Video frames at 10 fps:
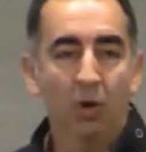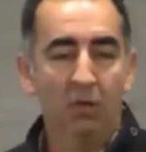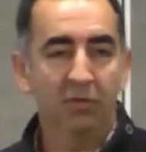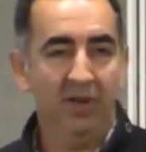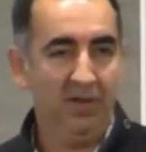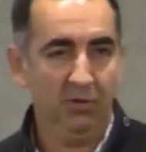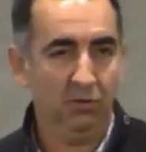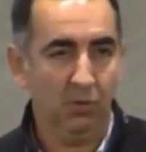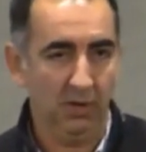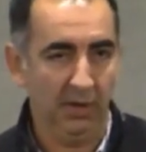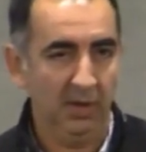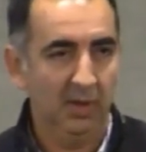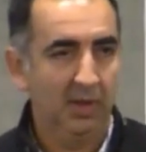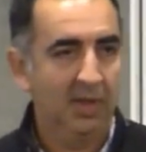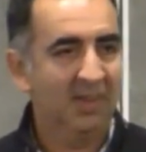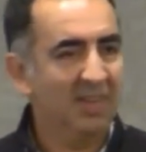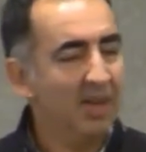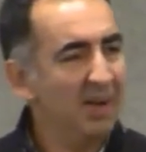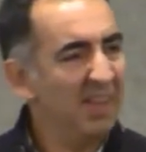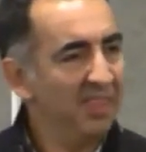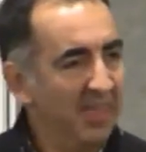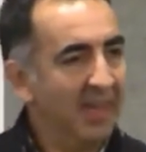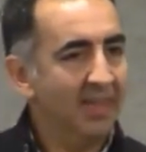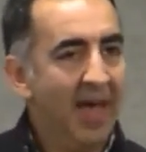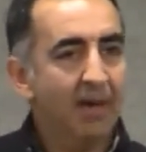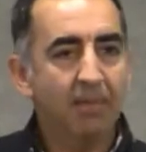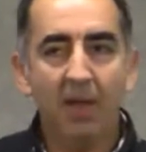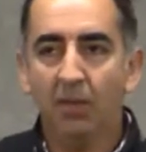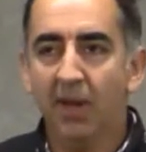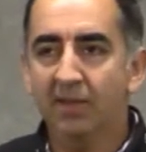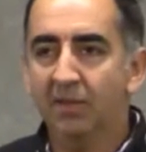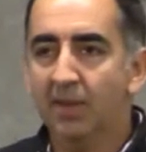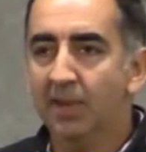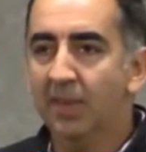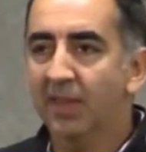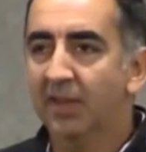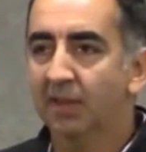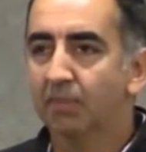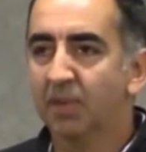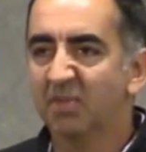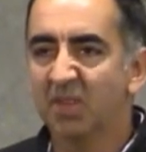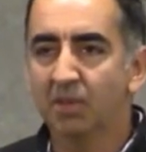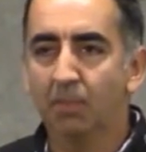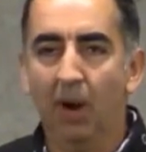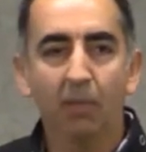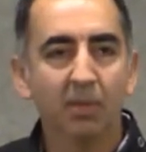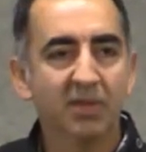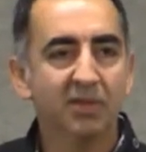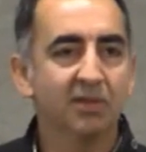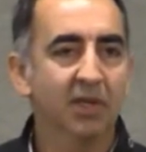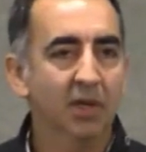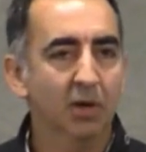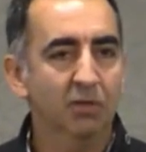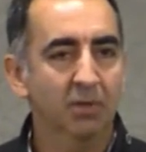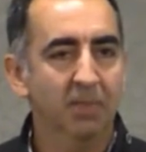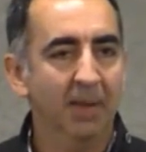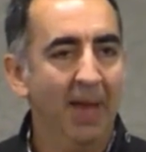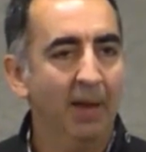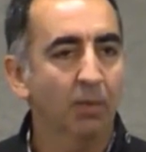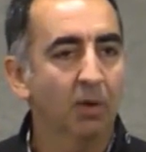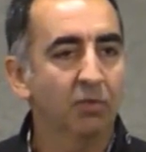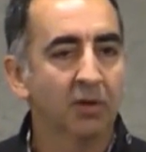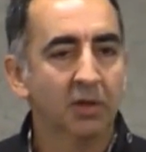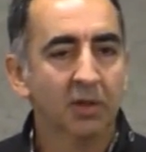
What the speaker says: wolf in the story. Does anybody think that, by the way? Does anybody think that the problem is the CEO is a big bad wolf?